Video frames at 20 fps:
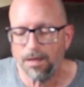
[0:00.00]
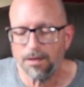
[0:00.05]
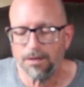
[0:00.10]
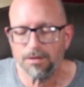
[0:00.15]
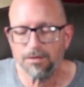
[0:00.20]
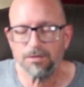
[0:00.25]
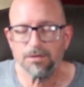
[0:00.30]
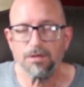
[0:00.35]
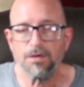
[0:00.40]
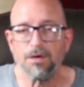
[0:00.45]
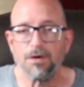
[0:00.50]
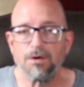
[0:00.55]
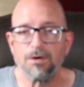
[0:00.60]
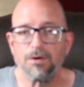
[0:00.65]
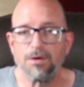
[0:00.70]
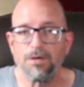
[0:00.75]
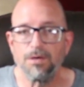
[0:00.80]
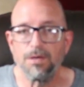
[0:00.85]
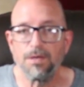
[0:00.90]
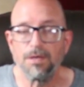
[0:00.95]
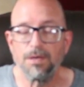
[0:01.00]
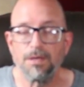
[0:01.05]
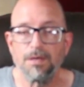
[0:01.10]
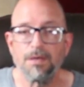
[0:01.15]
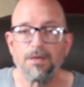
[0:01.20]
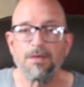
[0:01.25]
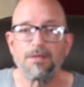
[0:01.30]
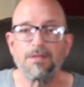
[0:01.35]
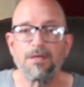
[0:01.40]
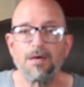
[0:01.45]
So
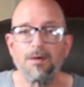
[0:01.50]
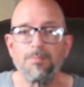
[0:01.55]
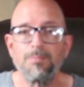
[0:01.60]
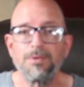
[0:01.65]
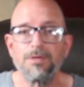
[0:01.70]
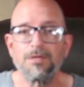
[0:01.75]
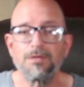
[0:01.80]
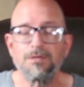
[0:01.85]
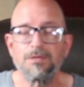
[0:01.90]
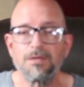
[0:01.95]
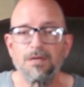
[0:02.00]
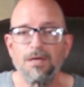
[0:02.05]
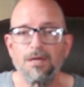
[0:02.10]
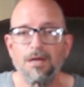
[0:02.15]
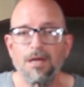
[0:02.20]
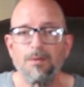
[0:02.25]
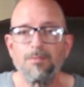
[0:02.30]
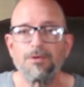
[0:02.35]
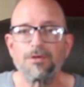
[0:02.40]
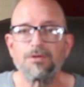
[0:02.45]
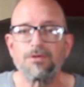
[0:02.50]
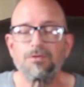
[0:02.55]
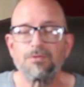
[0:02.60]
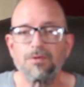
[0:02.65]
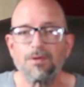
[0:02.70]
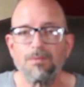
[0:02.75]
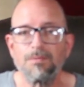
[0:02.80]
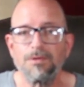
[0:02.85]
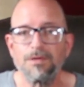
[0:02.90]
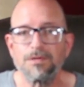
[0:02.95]
that being said, I'm
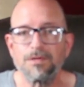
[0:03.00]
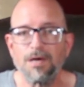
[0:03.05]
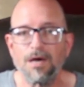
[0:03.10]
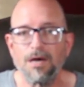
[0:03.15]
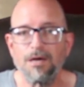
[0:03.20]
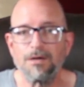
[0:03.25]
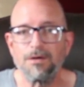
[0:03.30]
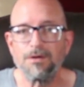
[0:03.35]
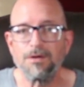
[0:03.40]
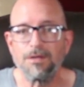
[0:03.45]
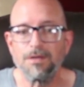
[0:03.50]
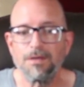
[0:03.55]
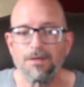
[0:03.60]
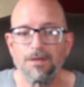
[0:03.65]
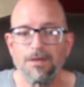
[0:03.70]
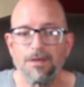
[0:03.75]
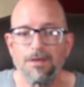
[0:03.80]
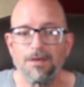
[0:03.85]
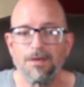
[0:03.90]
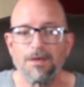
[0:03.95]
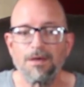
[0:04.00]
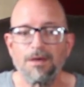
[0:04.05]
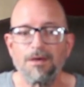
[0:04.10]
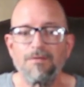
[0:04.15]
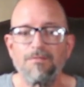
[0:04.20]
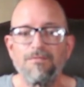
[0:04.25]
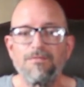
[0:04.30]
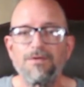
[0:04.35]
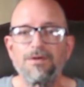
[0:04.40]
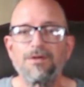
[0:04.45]
extremely tired. I
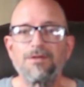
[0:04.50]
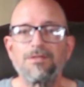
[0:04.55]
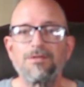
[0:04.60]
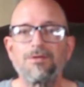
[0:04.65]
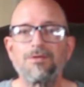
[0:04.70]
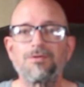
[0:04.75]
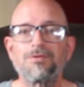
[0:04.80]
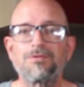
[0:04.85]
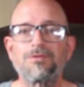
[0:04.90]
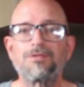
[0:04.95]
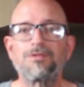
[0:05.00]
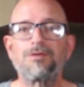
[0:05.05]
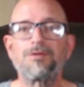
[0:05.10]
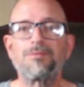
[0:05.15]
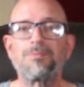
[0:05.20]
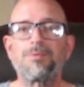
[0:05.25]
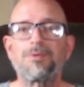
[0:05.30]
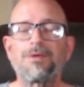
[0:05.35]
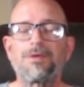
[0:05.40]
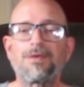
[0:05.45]
have very little sleep.